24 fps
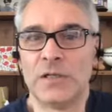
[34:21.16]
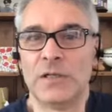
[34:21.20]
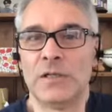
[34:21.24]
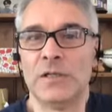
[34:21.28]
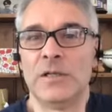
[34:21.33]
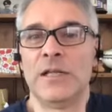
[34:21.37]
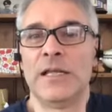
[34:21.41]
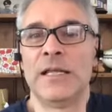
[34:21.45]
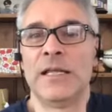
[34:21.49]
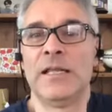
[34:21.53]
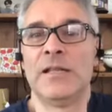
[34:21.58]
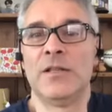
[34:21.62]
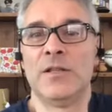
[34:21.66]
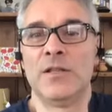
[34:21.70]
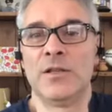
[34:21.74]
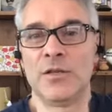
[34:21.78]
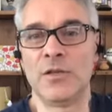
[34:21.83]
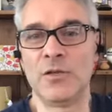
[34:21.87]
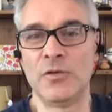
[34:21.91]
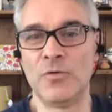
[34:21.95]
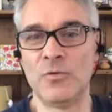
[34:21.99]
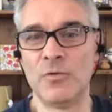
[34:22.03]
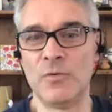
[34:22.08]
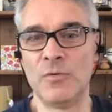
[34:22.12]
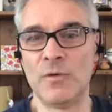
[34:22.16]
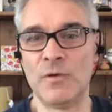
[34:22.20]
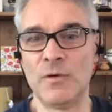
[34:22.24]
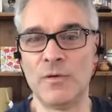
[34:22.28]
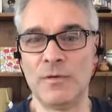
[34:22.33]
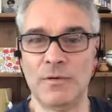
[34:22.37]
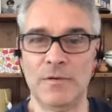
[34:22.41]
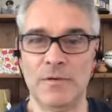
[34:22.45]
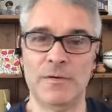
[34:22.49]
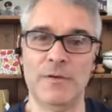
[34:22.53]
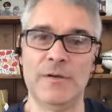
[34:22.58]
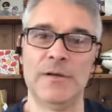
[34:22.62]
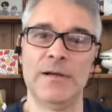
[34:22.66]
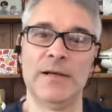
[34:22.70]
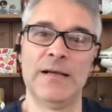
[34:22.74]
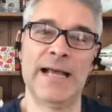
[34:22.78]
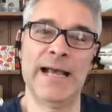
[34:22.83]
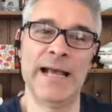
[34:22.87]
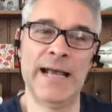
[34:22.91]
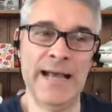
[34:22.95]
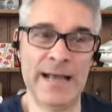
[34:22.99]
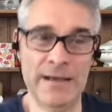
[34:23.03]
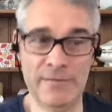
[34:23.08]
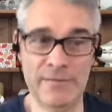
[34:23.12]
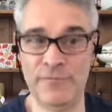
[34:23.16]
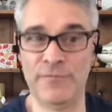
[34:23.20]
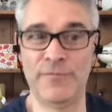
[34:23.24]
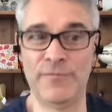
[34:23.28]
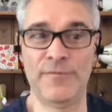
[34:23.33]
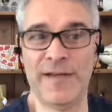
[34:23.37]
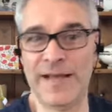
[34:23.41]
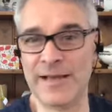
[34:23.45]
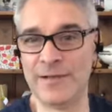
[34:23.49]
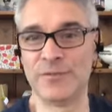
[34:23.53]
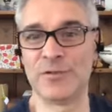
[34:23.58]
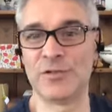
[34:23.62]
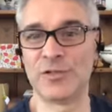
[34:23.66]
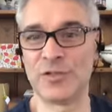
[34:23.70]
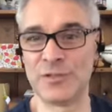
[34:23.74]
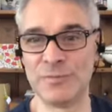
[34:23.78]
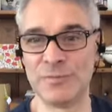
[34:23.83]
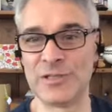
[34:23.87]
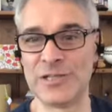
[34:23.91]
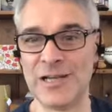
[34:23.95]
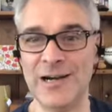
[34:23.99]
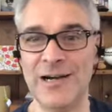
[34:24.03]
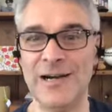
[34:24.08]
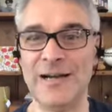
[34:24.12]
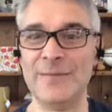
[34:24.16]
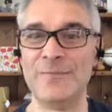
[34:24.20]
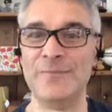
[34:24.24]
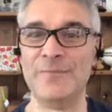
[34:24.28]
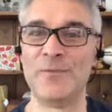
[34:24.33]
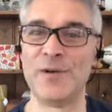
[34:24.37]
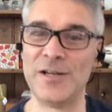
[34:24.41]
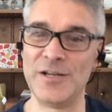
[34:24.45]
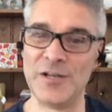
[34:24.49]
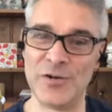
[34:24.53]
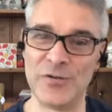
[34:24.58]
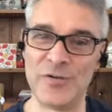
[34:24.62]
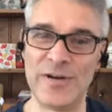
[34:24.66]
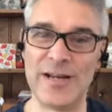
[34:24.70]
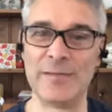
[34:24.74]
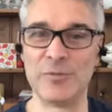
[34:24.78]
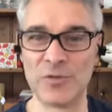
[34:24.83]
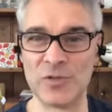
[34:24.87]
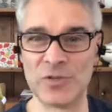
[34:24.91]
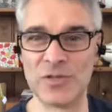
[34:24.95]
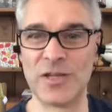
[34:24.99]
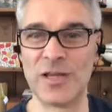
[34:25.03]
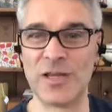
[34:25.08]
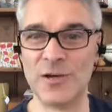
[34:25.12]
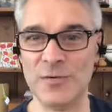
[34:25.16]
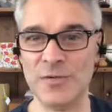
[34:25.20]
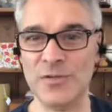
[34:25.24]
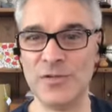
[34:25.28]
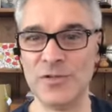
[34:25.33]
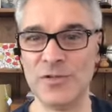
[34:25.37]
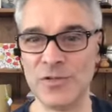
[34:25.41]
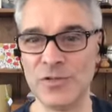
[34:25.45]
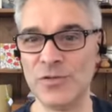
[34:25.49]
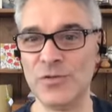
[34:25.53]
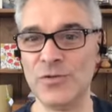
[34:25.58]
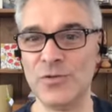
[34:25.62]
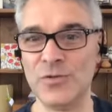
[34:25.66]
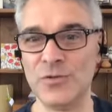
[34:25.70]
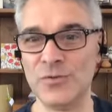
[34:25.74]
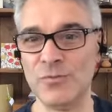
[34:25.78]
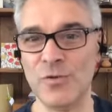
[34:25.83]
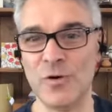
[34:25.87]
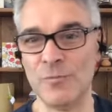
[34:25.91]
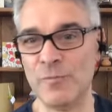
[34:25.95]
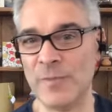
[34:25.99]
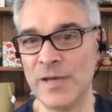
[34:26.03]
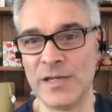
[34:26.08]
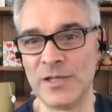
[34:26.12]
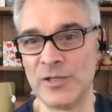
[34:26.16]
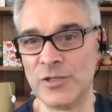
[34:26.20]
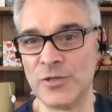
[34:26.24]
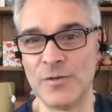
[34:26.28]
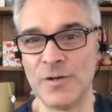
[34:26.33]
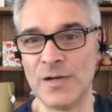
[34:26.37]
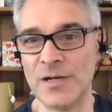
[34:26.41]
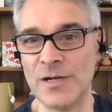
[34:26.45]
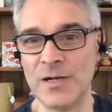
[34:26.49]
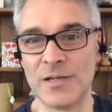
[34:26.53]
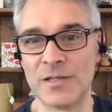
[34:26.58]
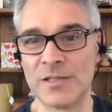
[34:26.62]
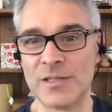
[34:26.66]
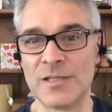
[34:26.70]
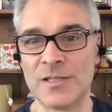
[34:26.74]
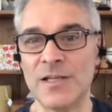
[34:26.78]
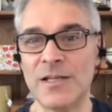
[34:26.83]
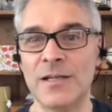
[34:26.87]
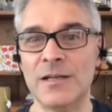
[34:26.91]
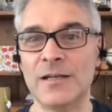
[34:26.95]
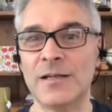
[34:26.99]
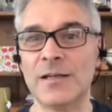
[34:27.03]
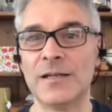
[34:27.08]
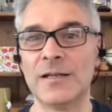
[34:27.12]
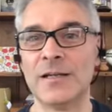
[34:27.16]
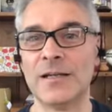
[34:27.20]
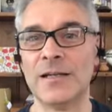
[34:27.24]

in that you have found some time when you're able to go and do what makes your heart sing. Mm.